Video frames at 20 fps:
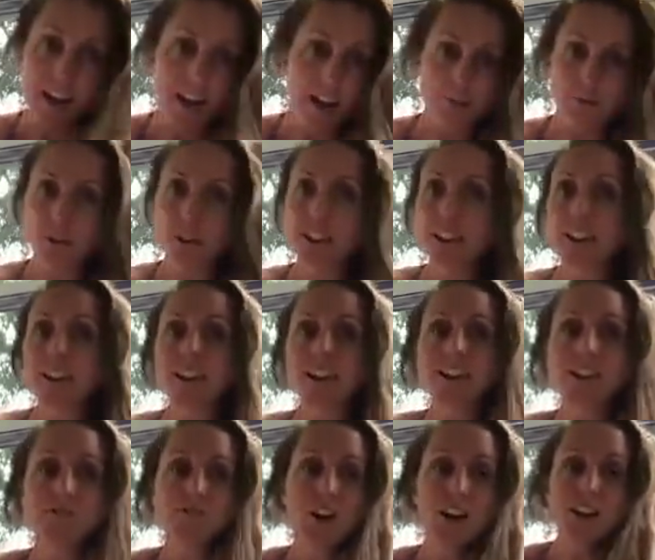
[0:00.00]
Every year
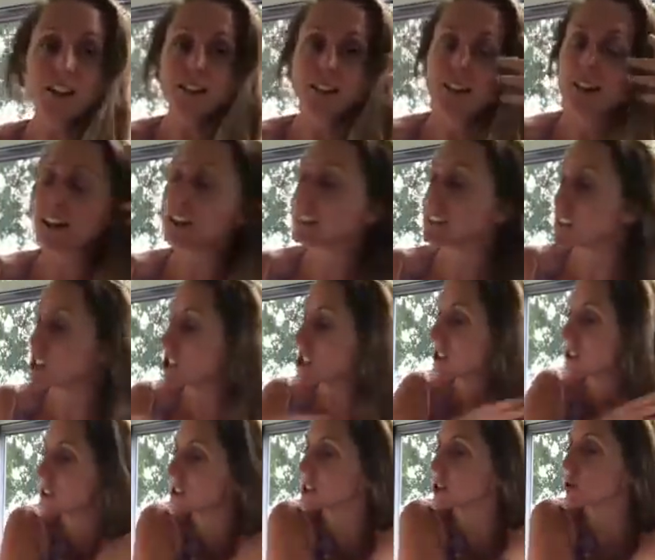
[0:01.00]
gets faster. It's
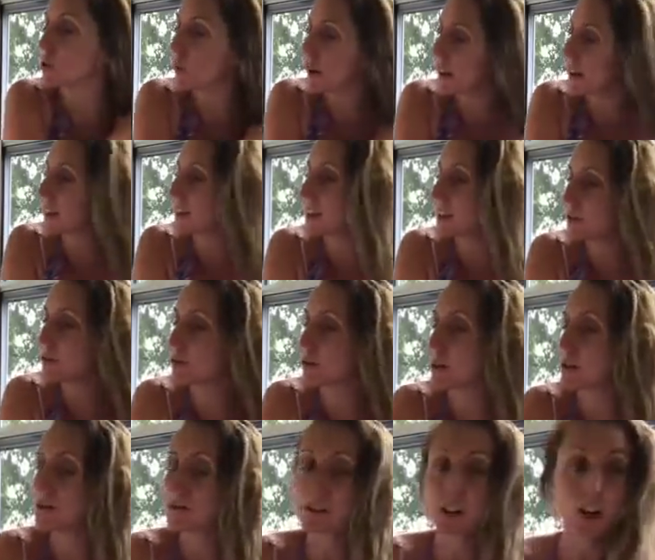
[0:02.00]
just the way it
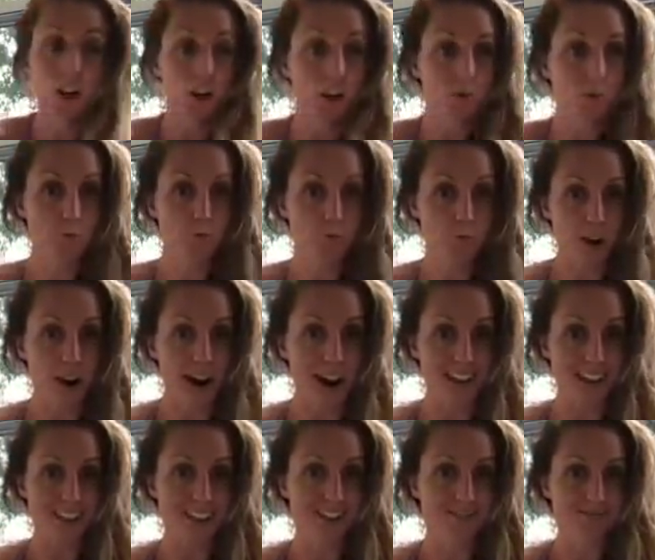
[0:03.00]
rolls.
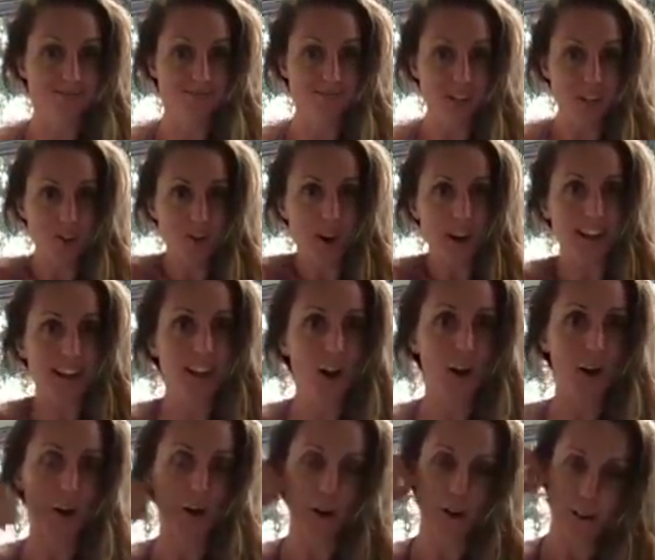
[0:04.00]
Right. Righty
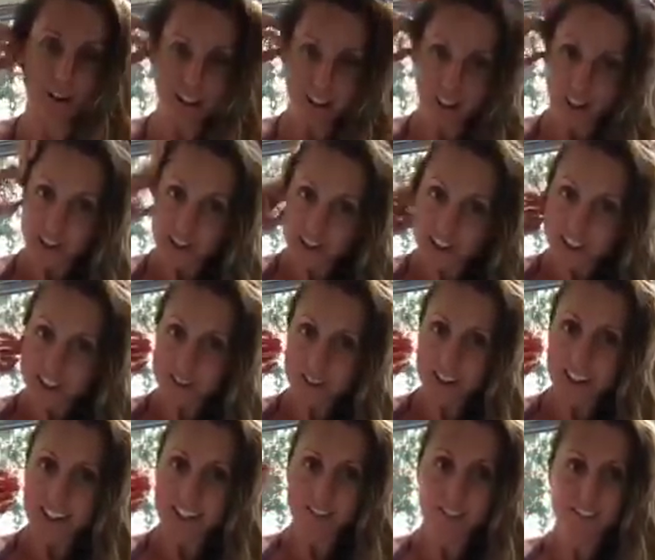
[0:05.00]
ho. Who's
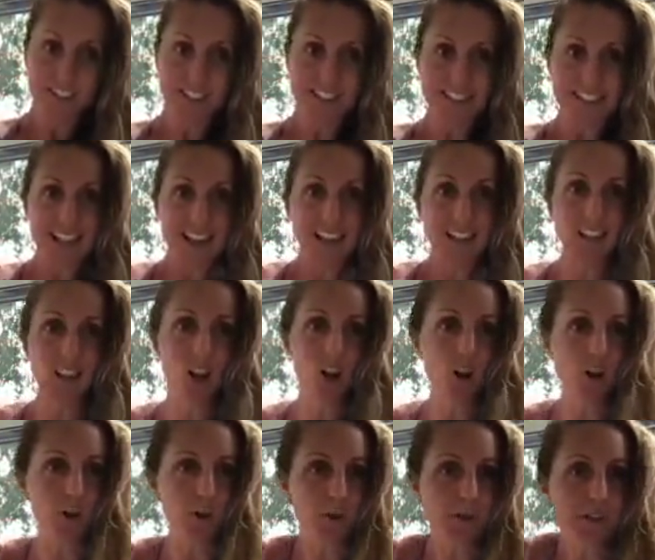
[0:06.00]
ready for a
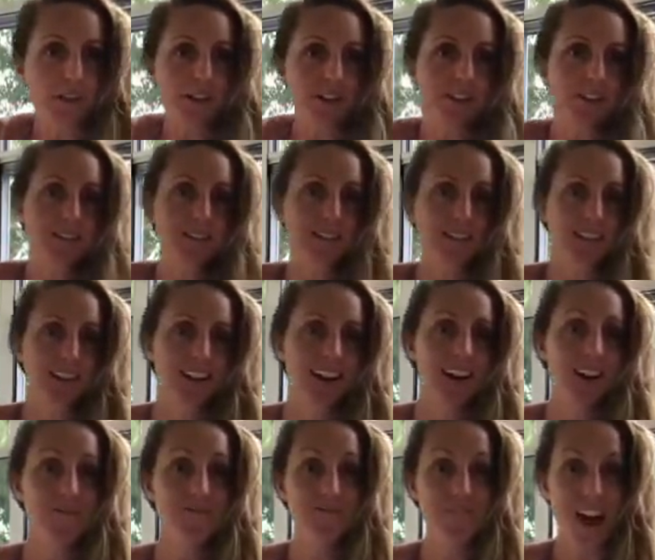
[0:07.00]
download?
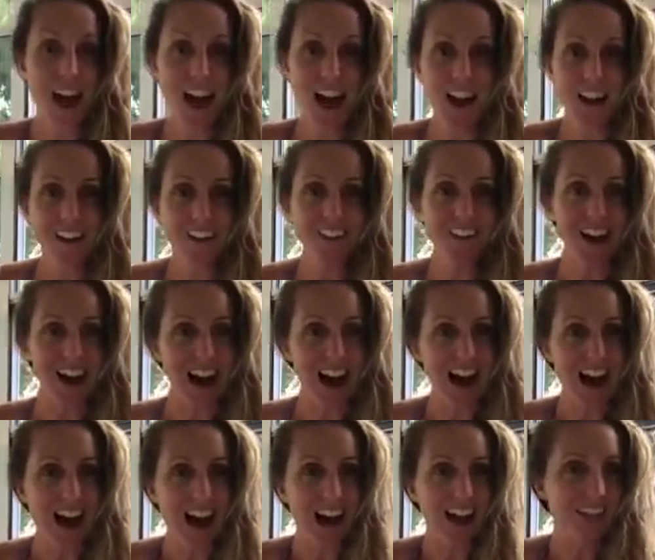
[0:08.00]
Mel!
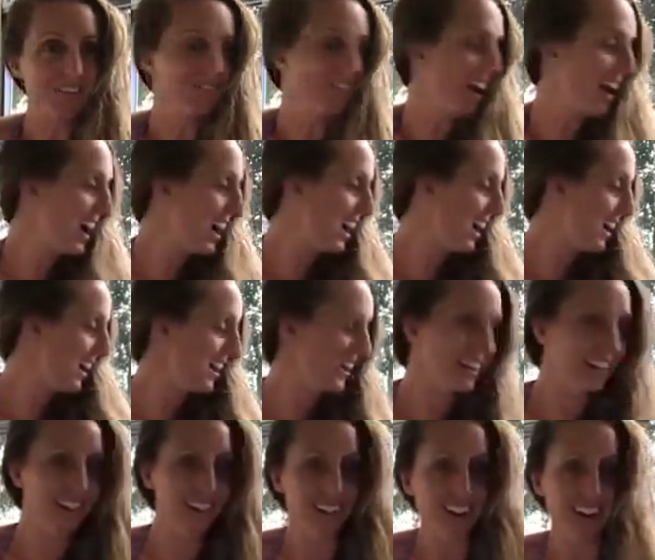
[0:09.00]
Hi,
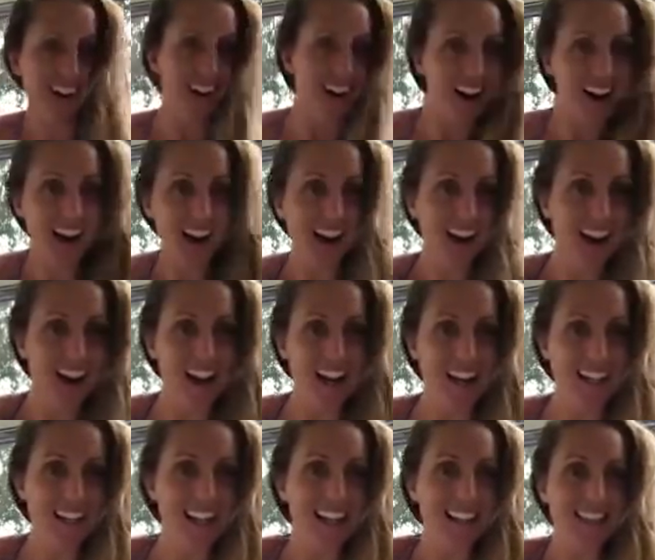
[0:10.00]
Mel!
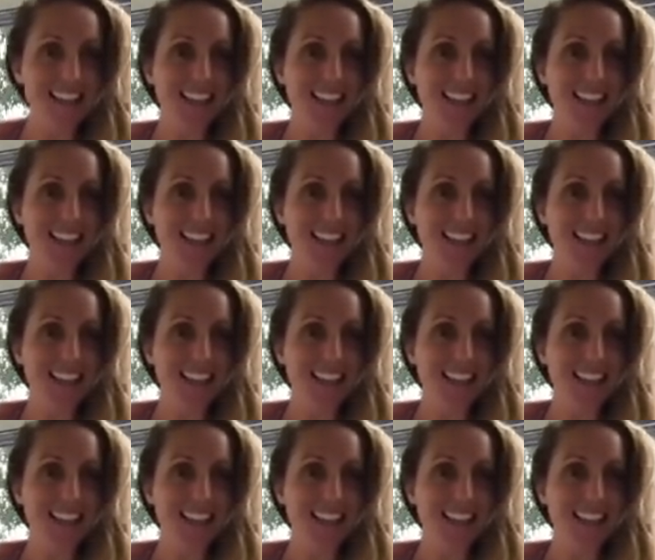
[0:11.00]
Hi! And